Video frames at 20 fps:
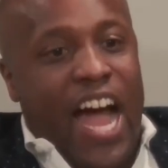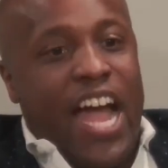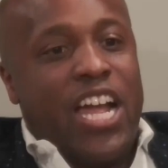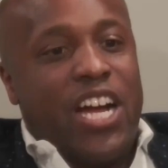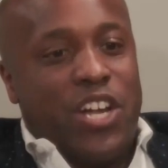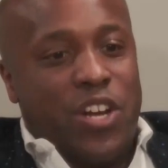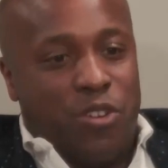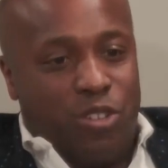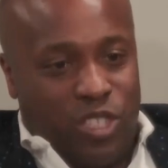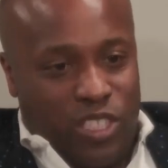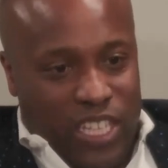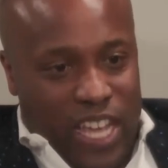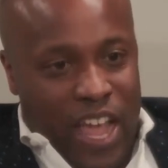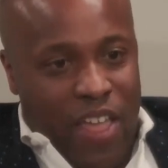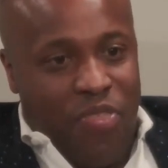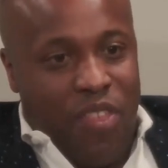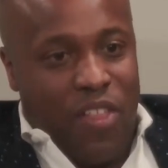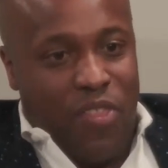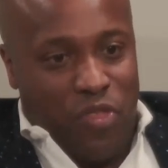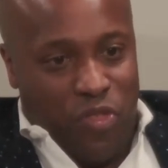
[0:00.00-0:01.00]
I
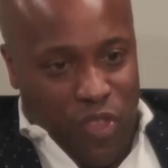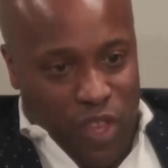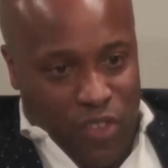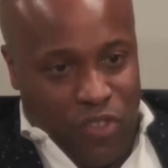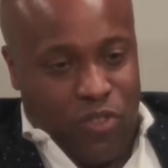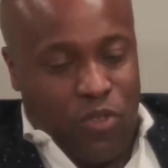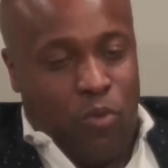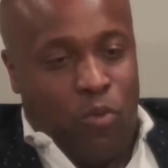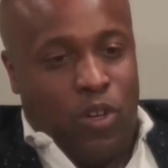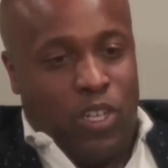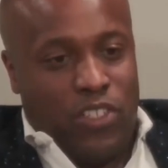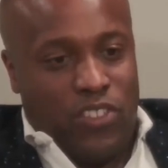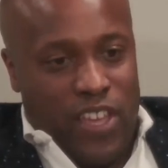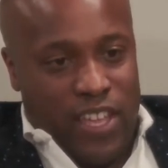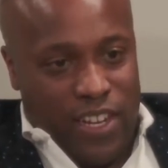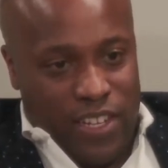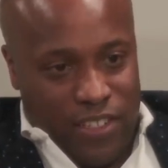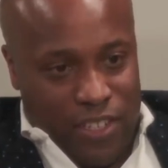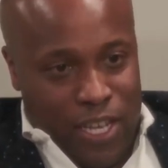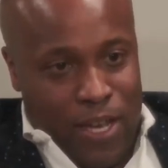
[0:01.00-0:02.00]
understand that this was
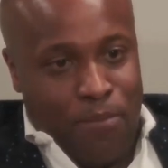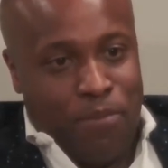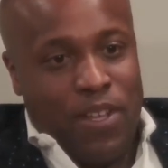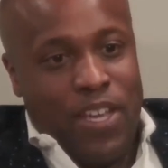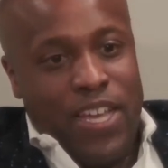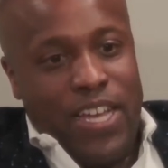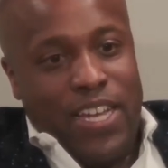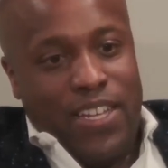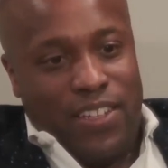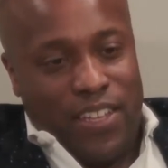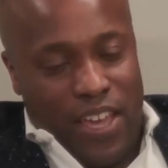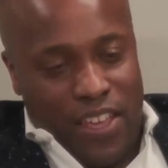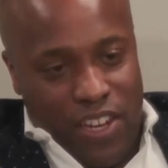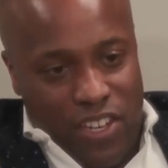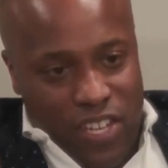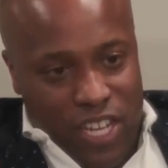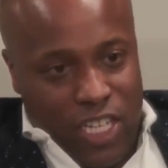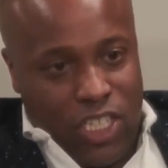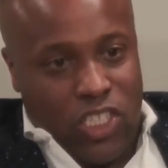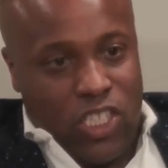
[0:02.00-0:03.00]
an attempt to get
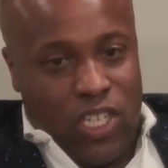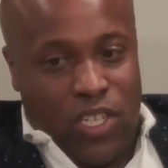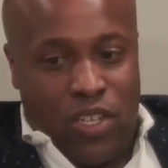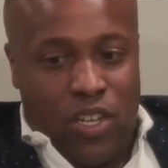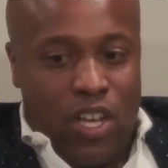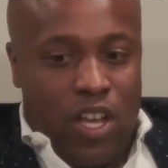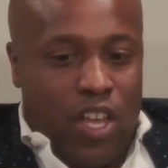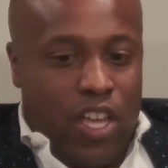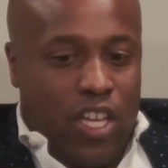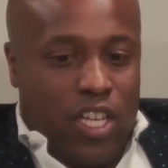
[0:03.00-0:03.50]
attention,